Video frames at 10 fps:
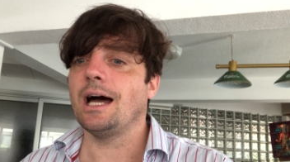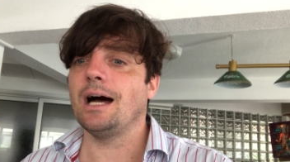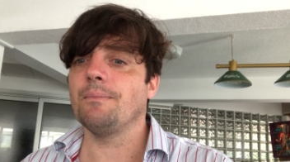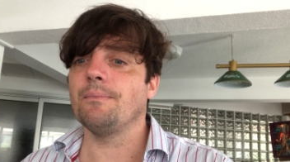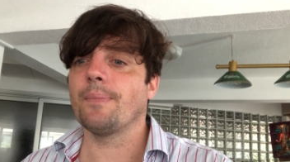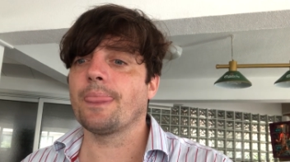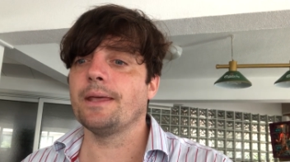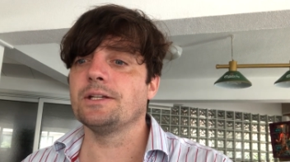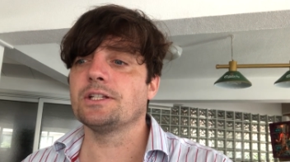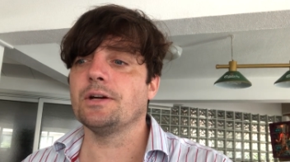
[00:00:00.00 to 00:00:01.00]
Um,
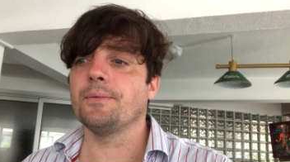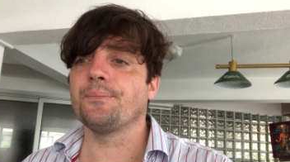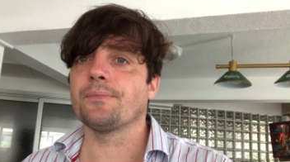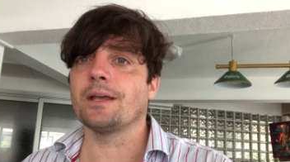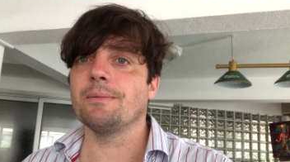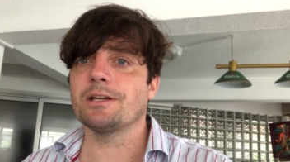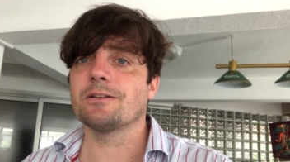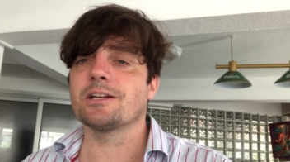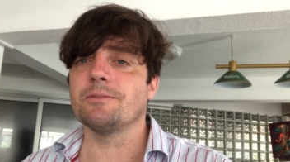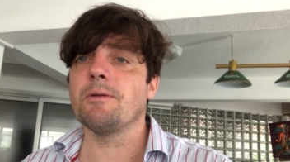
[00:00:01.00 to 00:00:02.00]
so, uh,
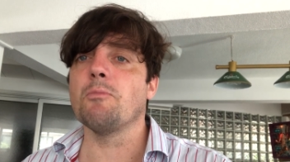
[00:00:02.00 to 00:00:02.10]
because there's going to